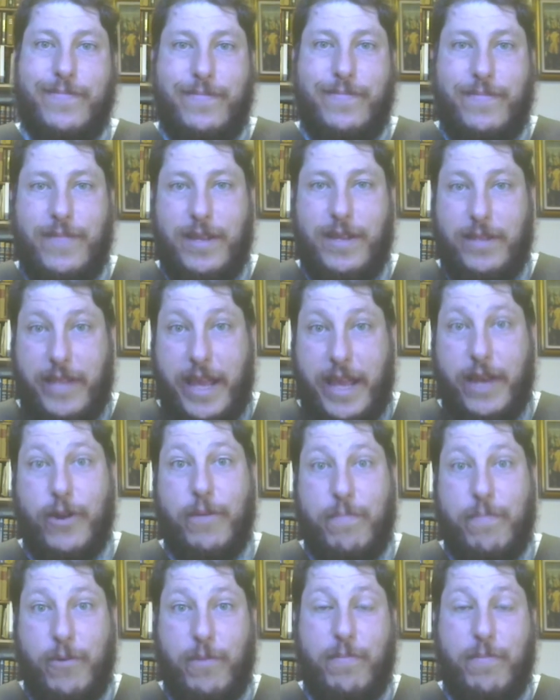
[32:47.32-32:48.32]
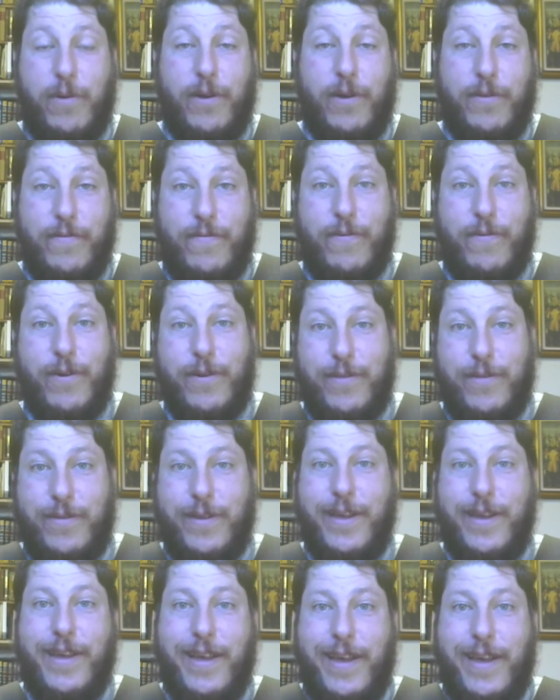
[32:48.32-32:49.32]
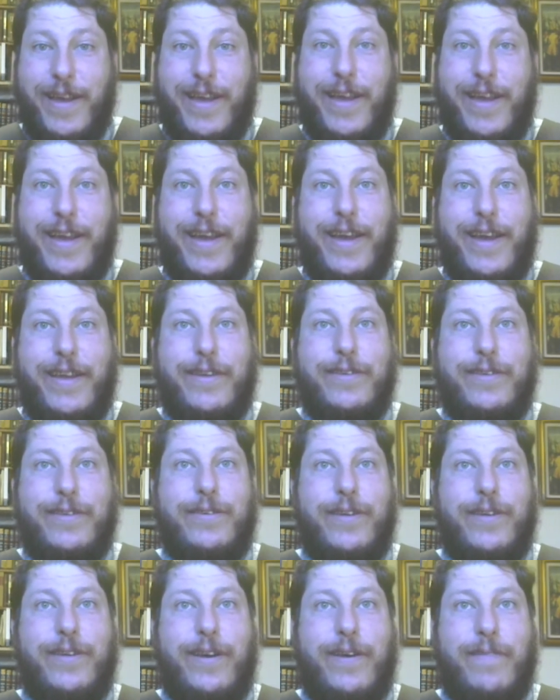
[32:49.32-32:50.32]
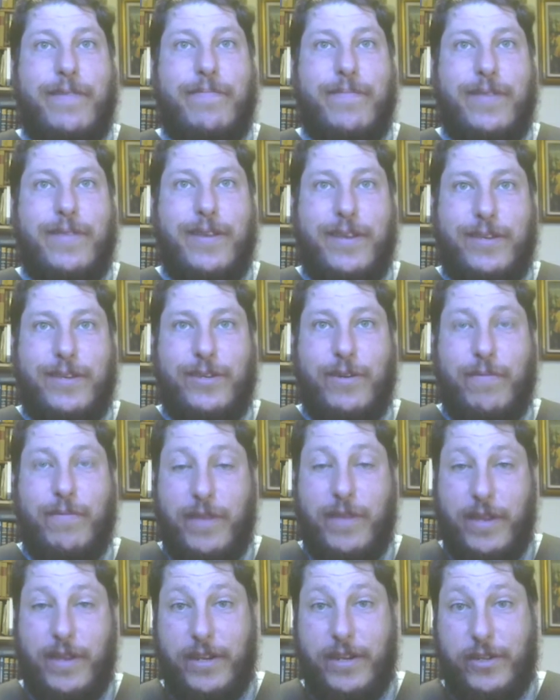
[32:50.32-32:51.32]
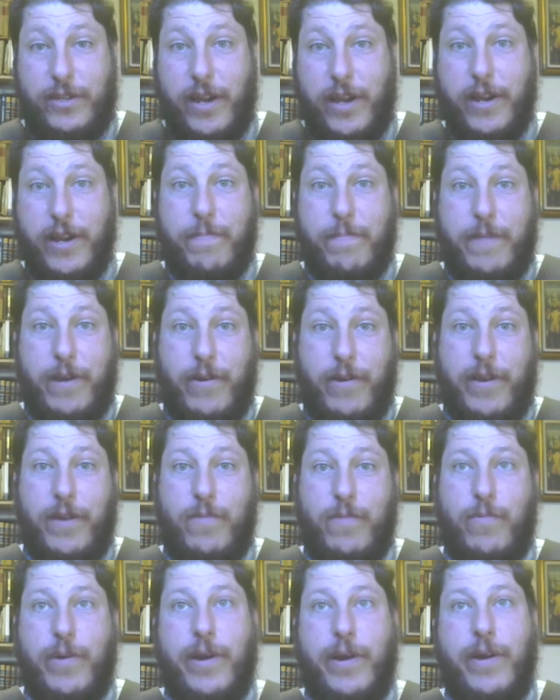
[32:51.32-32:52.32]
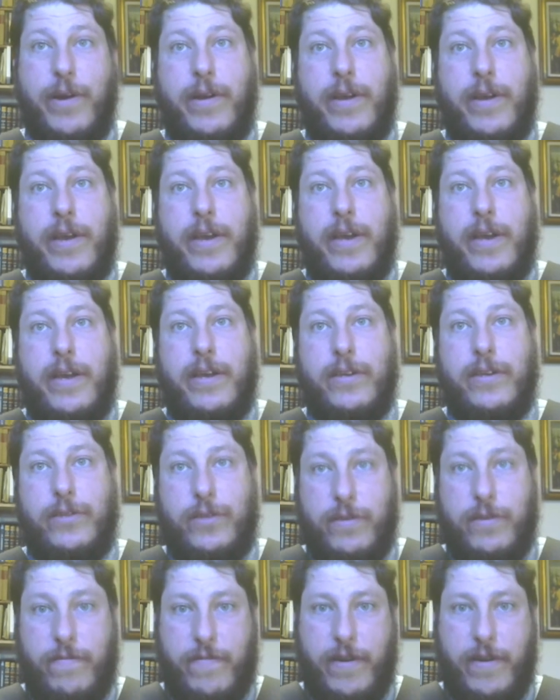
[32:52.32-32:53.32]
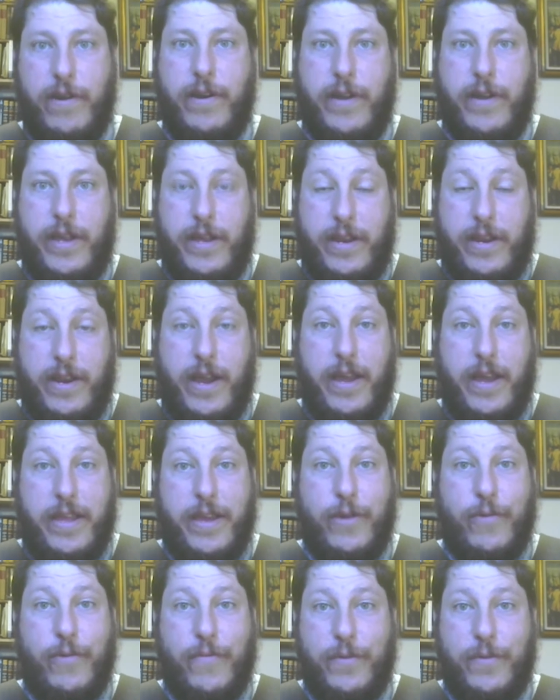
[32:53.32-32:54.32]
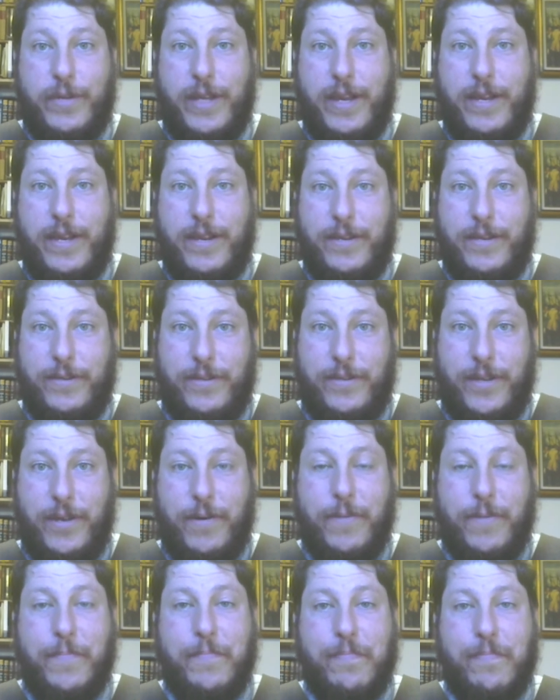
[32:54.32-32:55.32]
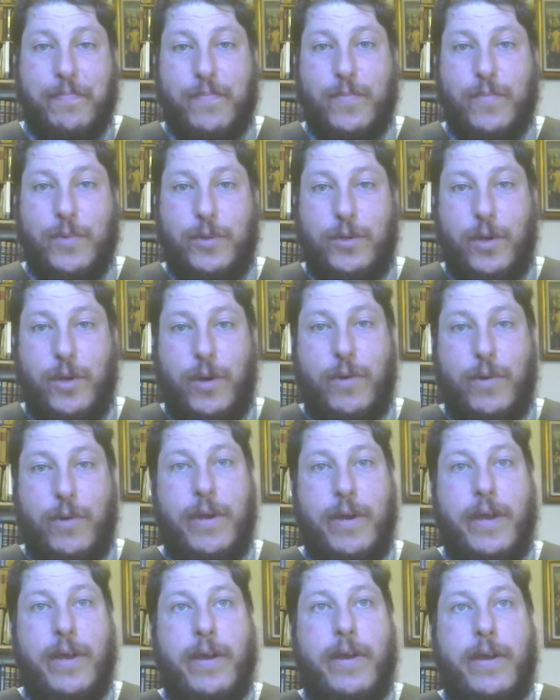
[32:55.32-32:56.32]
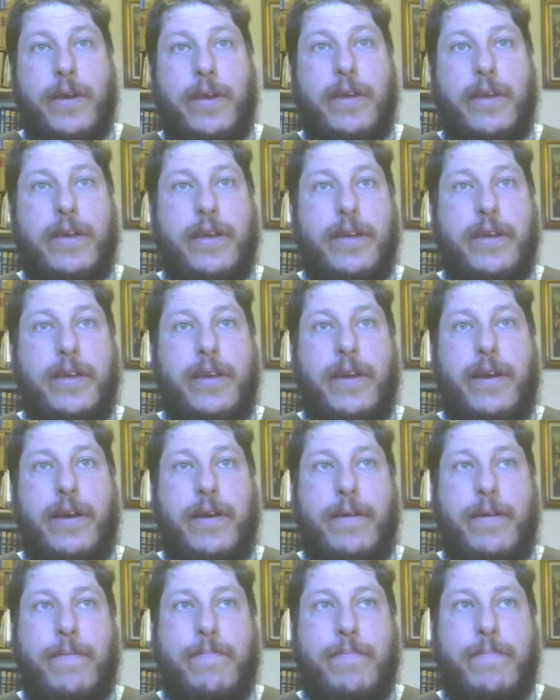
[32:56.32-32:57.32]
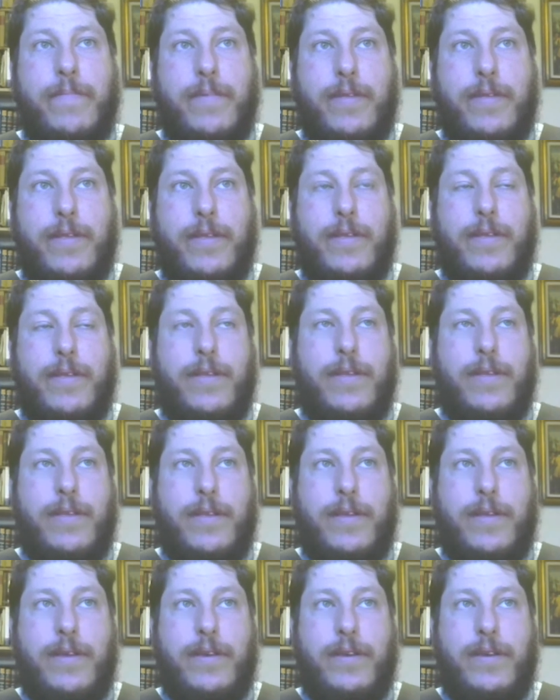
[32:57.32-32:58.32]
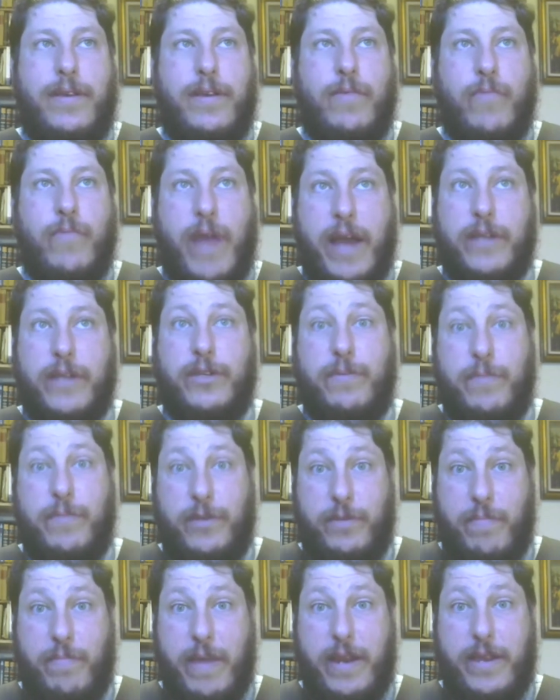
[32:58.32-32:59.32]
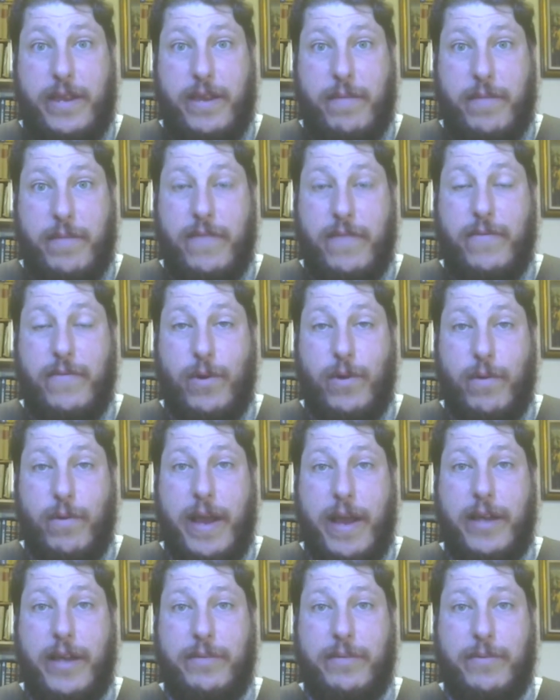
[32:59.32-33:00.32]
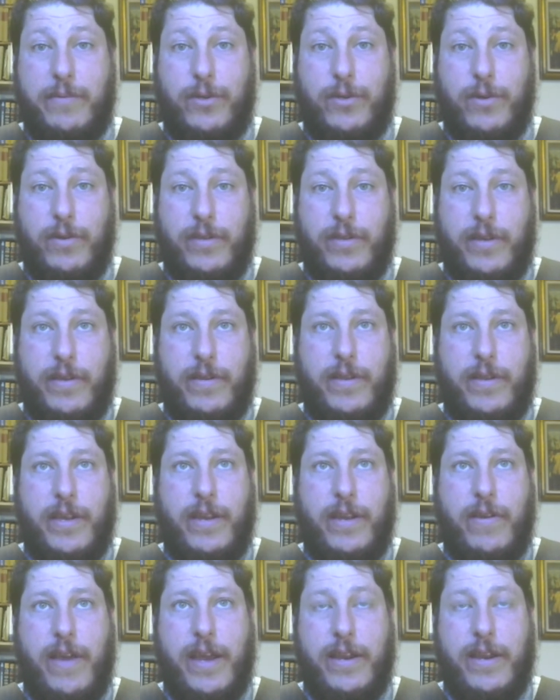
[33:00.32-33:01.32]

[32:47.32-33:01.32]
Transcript: later Pope Paul IV. And um, so, but in this younger period where his severity had not yet overtaken his zeal. So he, um, Erasmus met him, and even though Erasmus certainly you know had